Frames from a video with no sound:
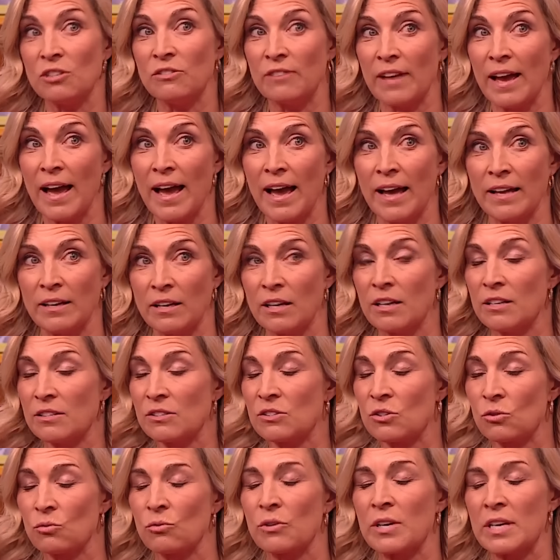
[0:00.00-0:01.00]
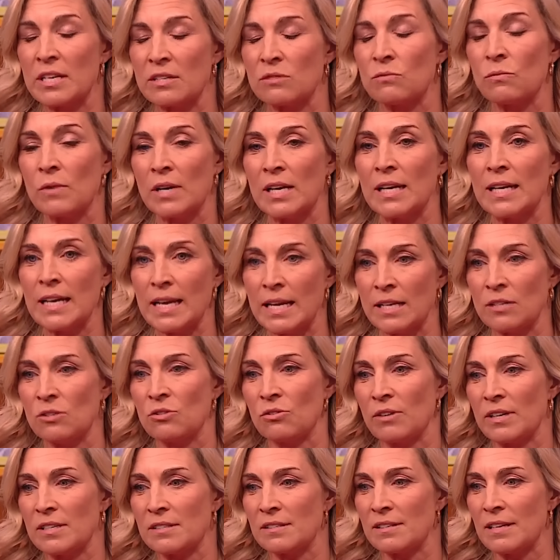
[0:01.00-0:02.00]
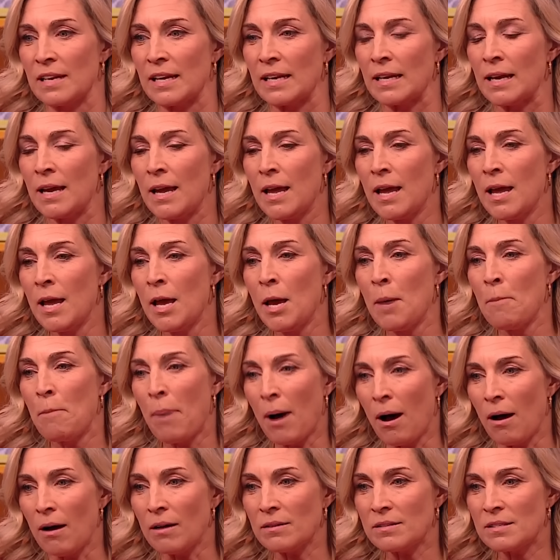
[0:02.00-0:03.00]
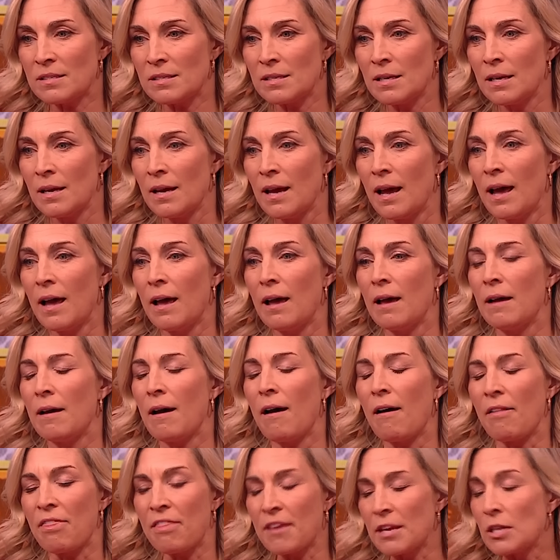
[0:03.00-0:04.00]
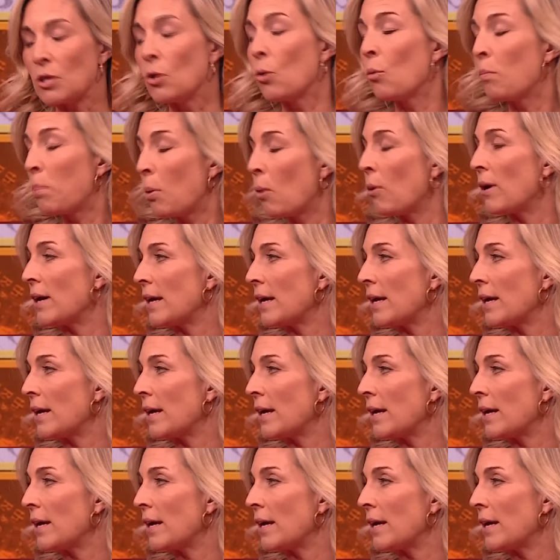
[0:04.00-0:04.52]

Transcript: that, and her story is really interesting. But I think your point,